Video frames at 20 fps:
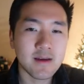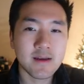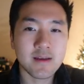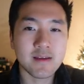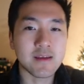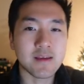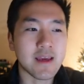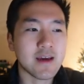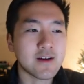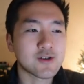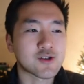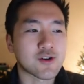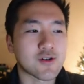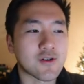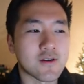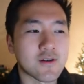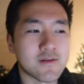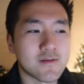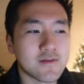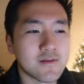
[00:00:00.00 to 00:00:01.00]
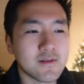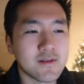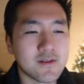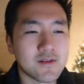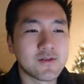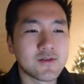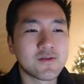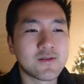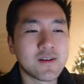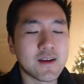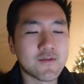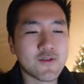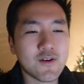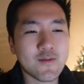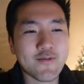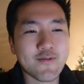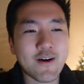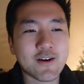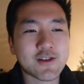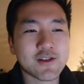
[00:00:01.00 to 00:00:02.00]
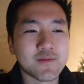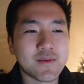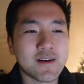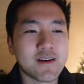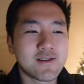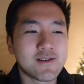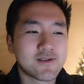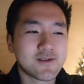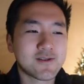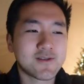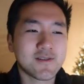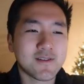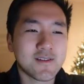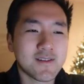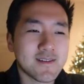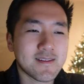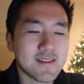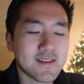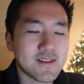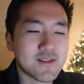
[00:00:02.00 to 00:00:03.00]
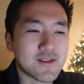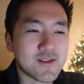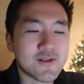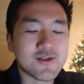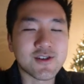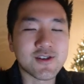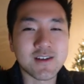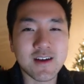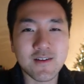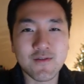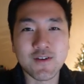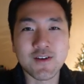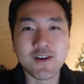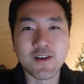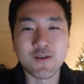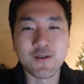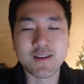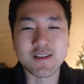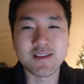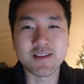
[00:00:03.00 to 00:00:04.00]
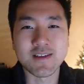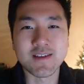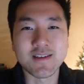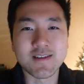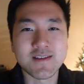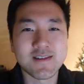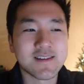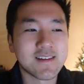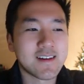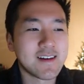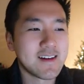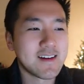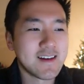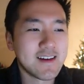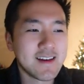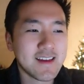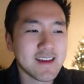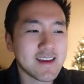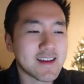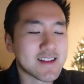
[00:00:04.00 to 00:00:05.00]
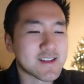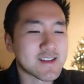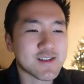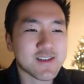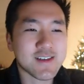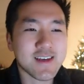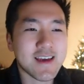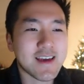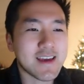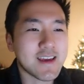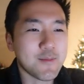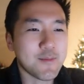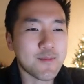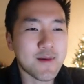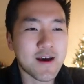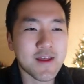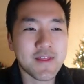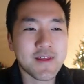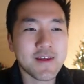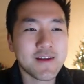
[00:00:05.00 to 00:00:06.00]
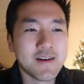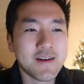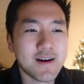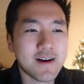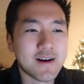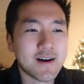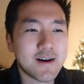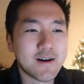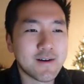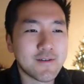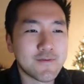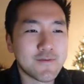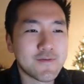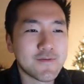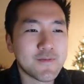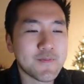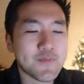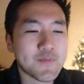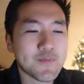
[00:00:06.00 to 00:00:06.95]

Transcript: Gantt chart. If you're a project manager, you should definitely know what this is. It's a method of